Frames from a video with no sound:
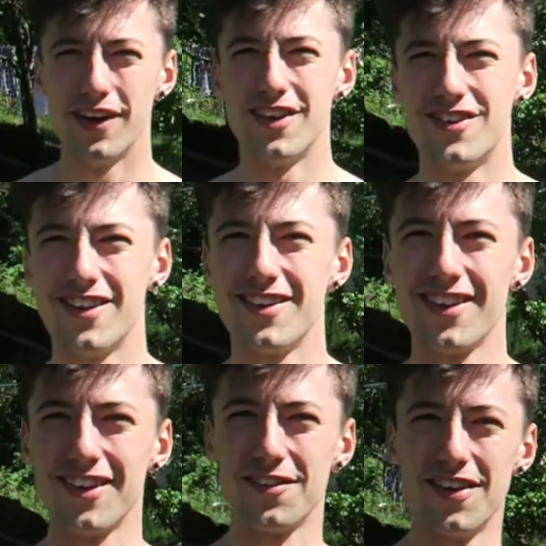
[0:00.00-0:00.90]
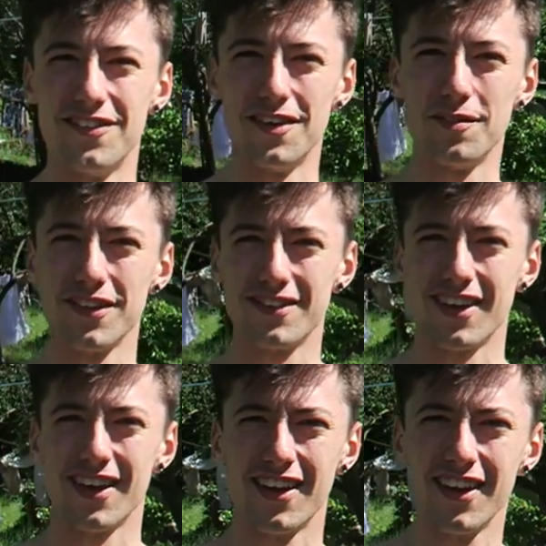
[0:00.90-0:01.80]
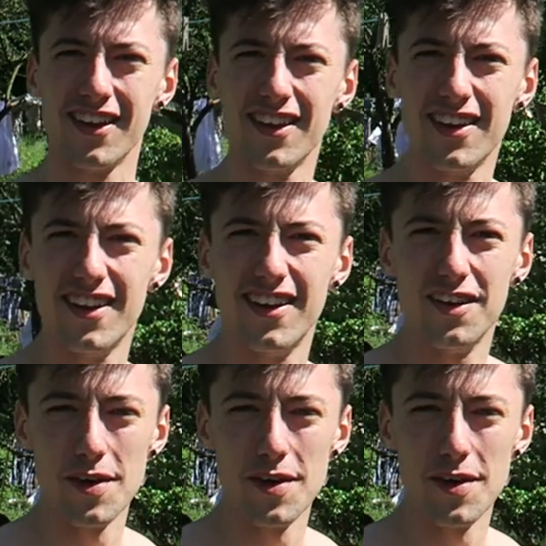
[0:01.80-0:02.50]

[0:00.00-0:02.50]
Shitty at the moment, I must say. Or